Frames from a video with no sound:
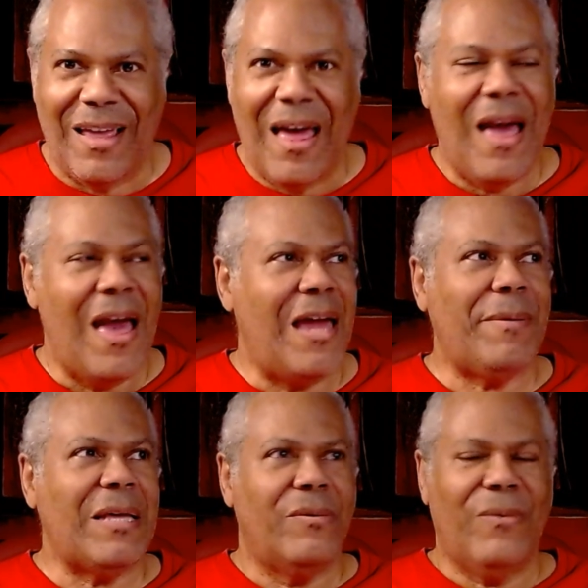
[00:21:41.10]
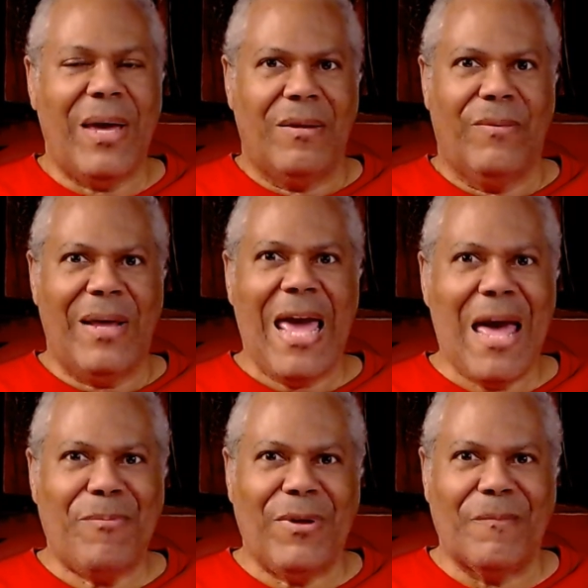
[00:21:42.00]
And I'm like, wait, what
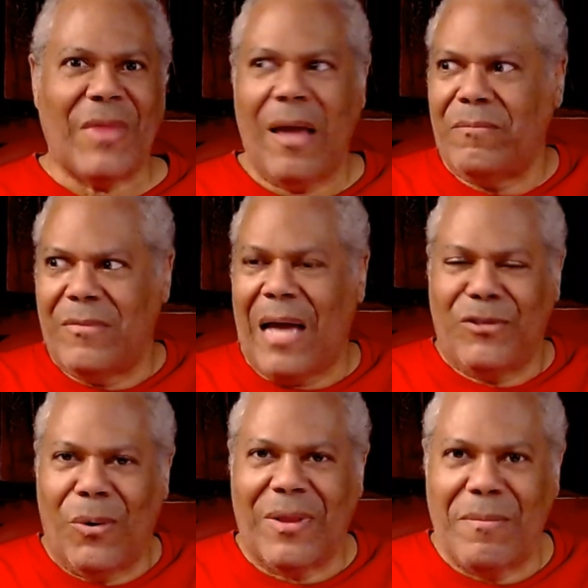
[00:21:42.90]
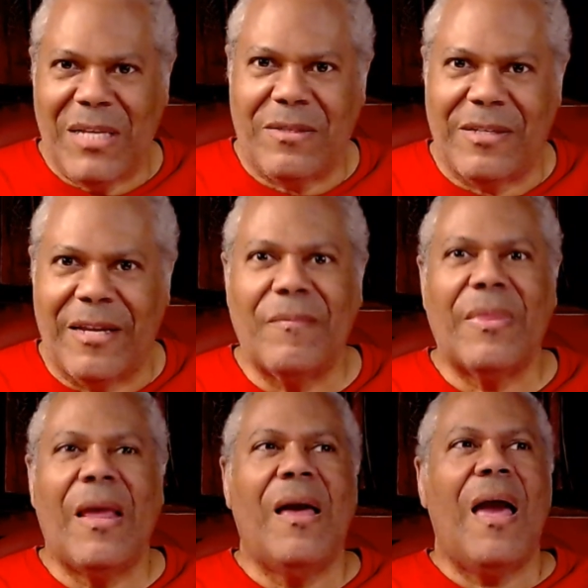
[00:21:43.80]
happened? I, I totally missed it.
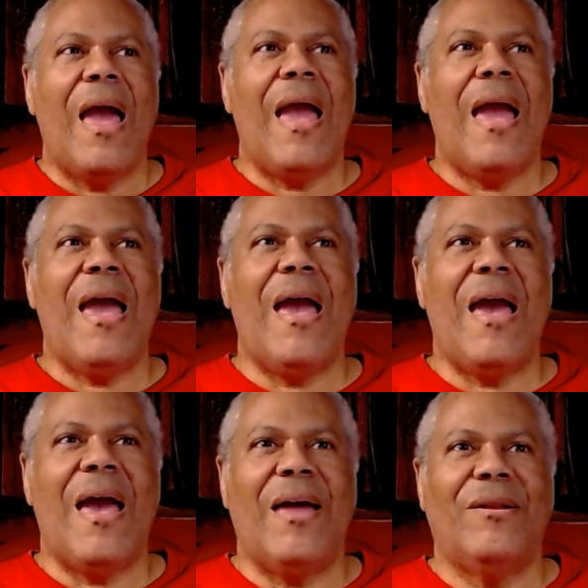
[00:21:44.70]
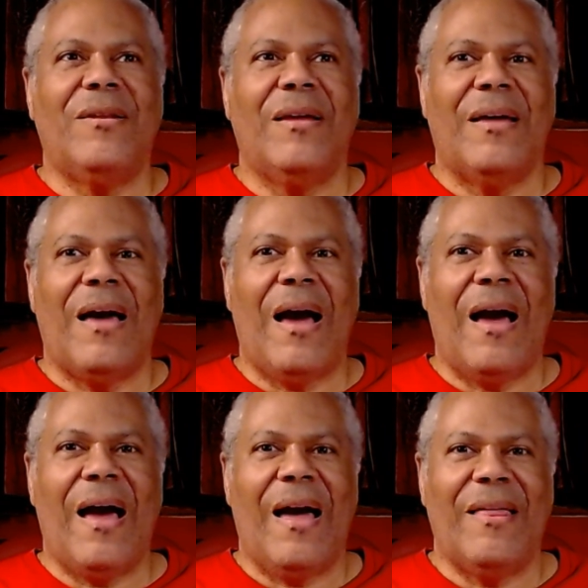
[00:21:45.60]
And
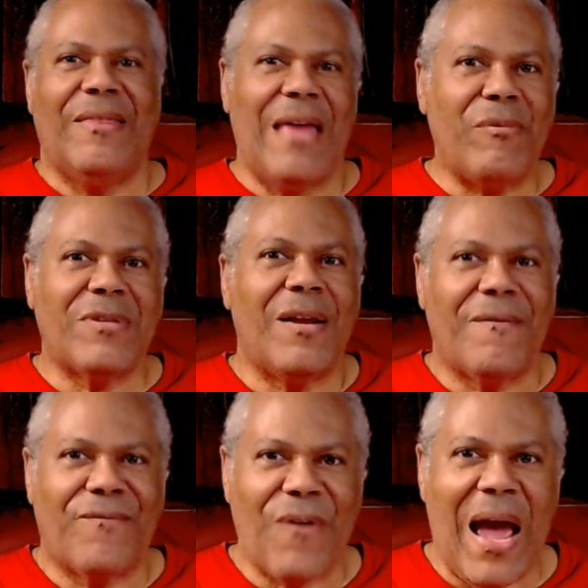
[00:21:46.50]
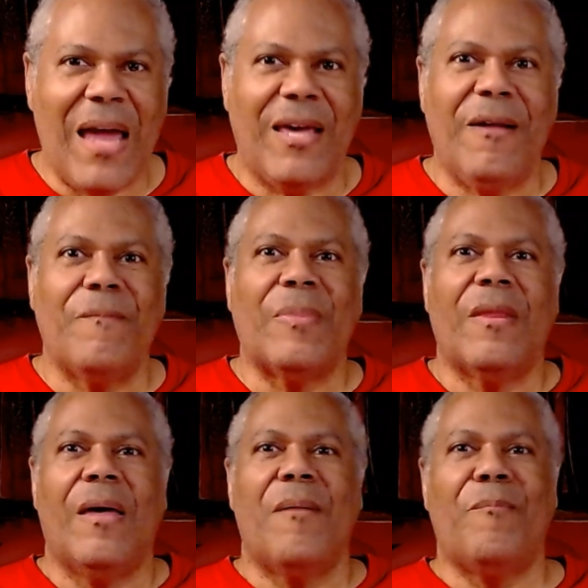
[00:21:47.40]
that was on a Friday,
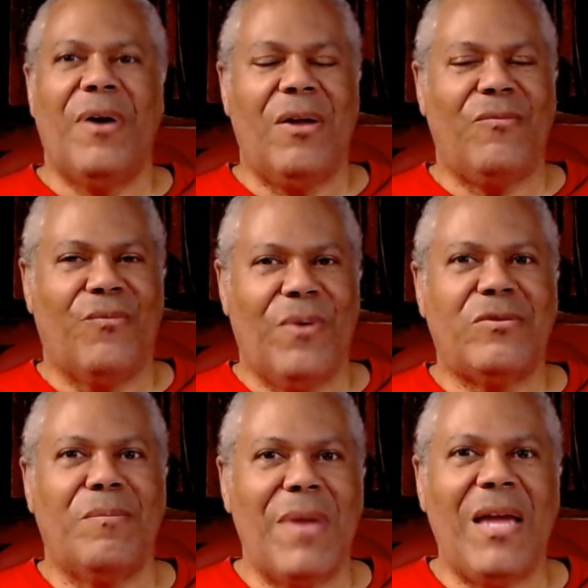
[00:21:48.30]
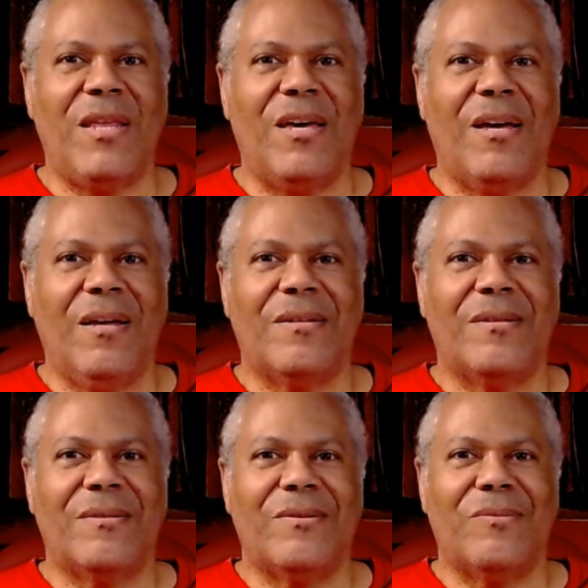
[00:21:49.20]
but WrestleMania
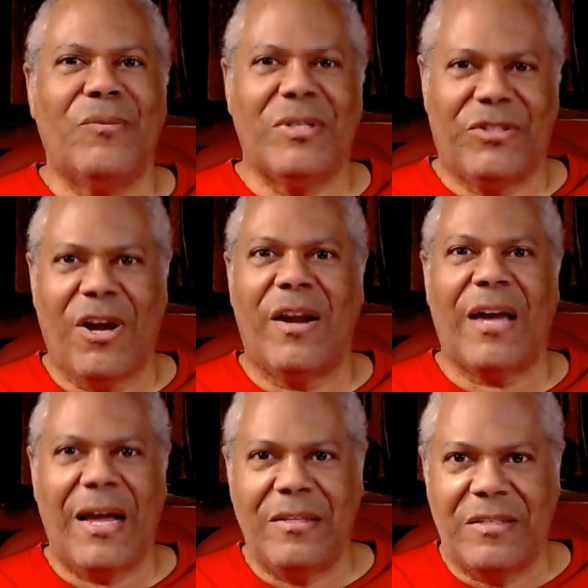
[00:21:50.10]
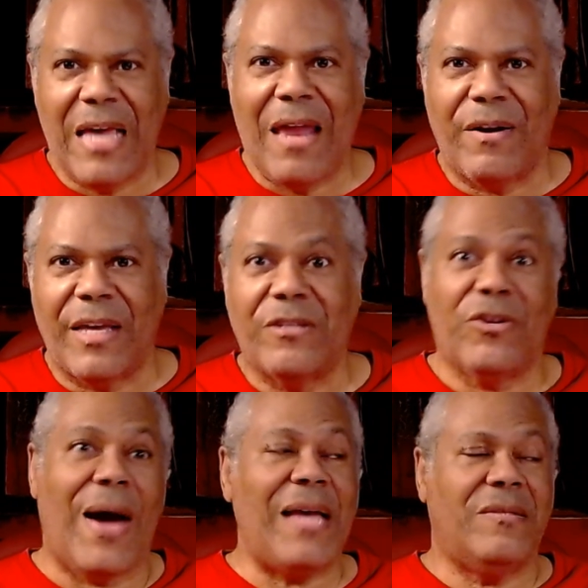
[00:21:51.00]
was starting on Saturday. So
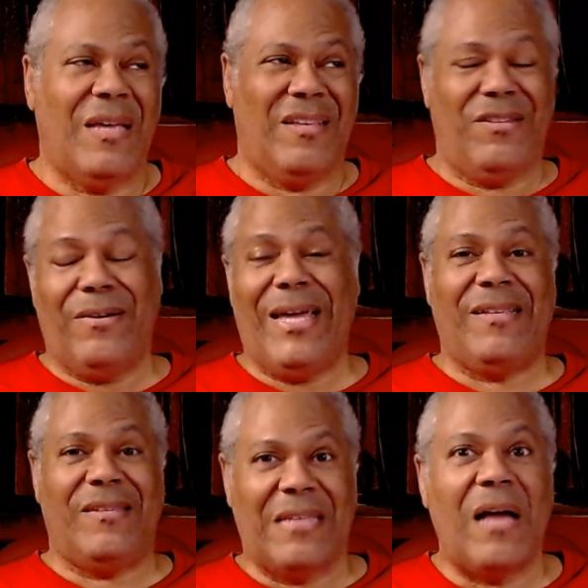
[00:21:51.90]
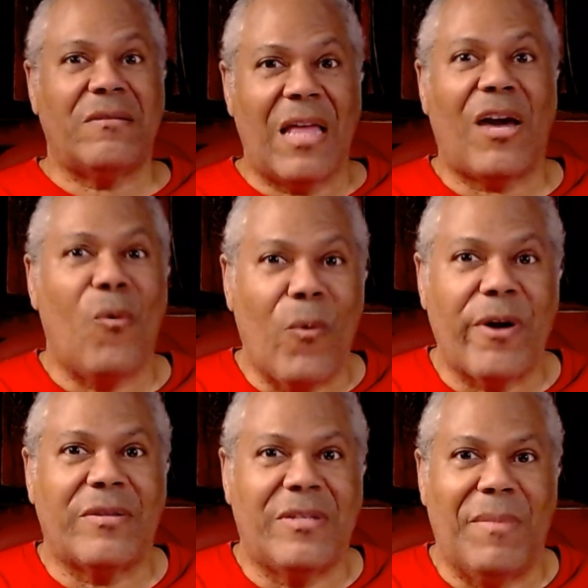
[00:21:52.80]
I said, you know, it sounds like a
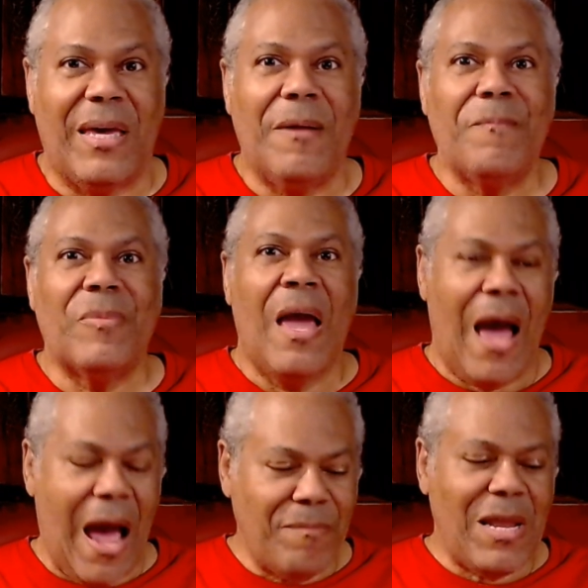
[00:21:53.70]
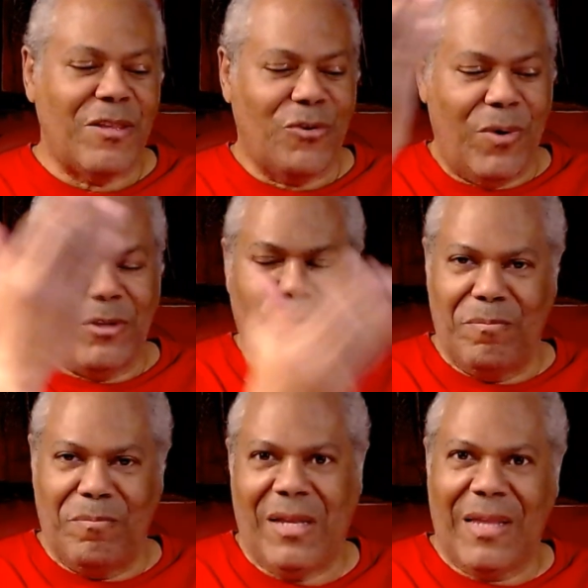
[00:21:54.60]
work to me. I'm not going to
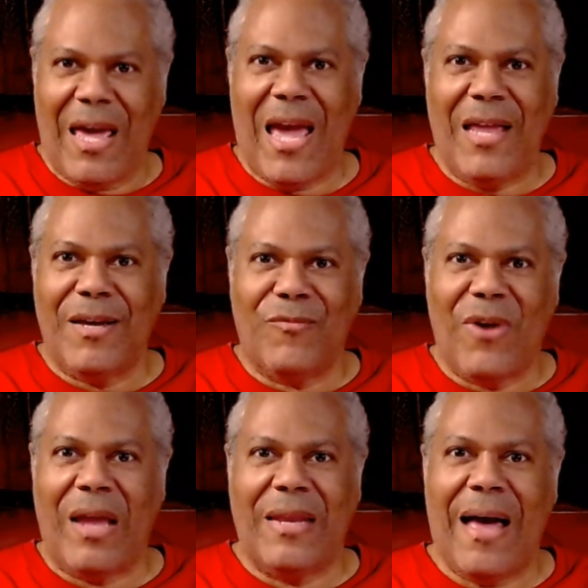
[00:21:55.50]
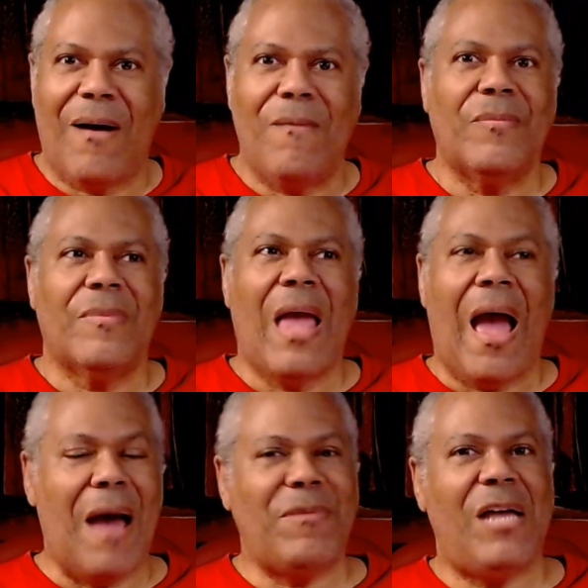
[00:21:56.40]
immediately hate him right now.
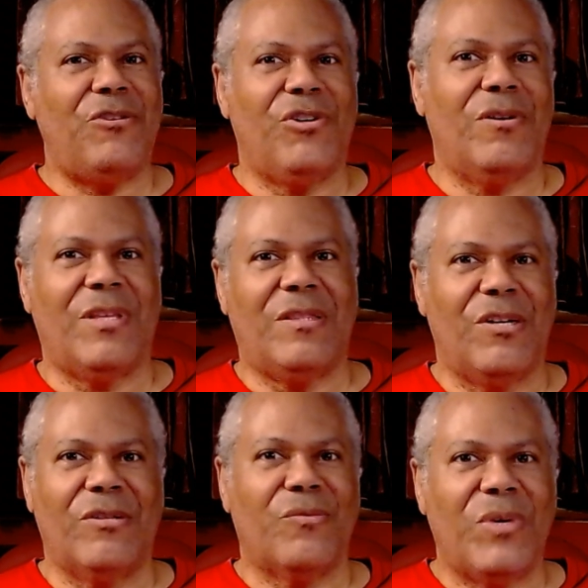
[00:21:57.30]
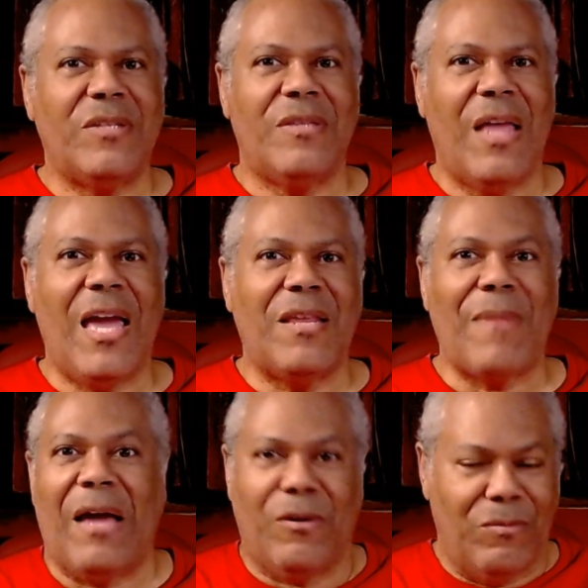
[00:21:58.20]
I'm not sure that there's a reason to hate him.
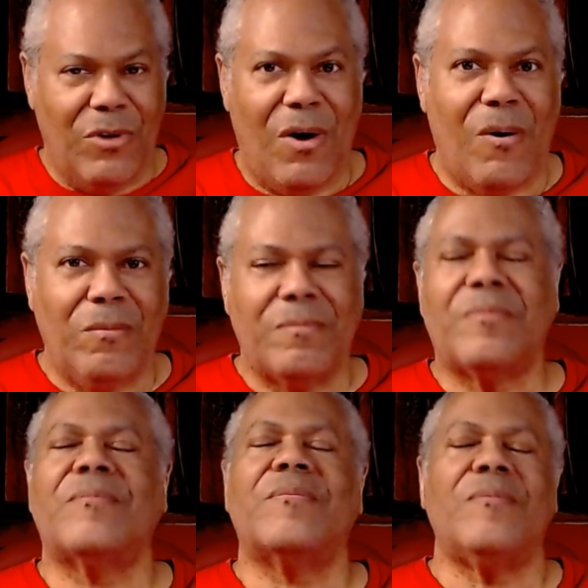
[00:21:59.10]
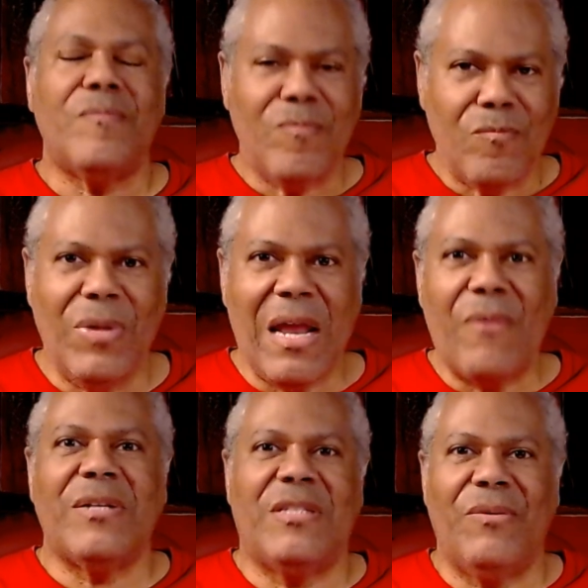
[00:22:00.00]
I don't know. But I want
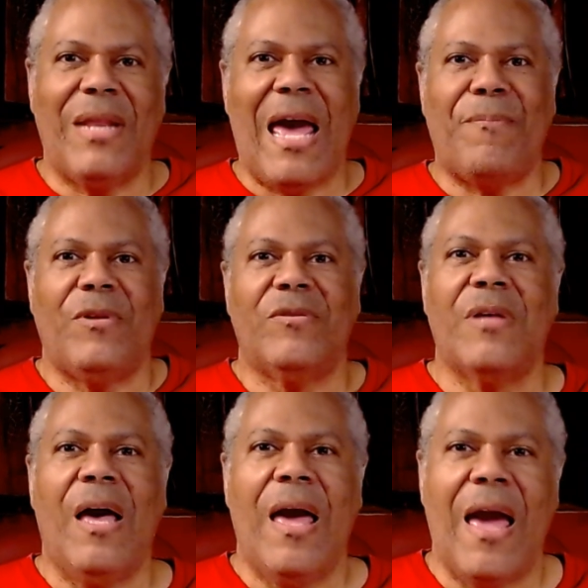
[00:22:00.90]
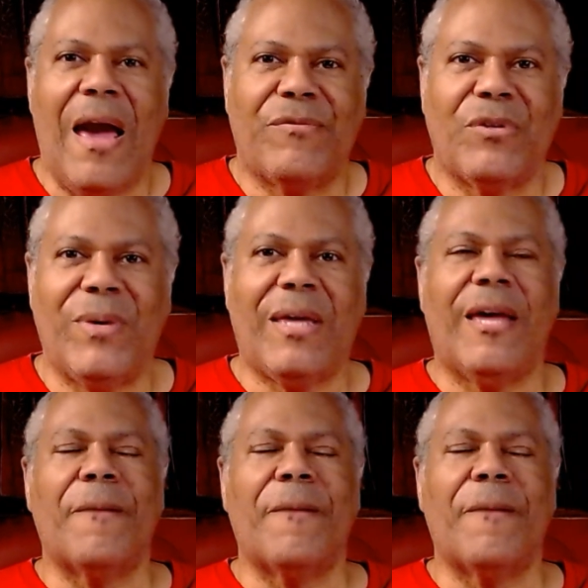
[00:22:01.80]
to see what happens after the weekend.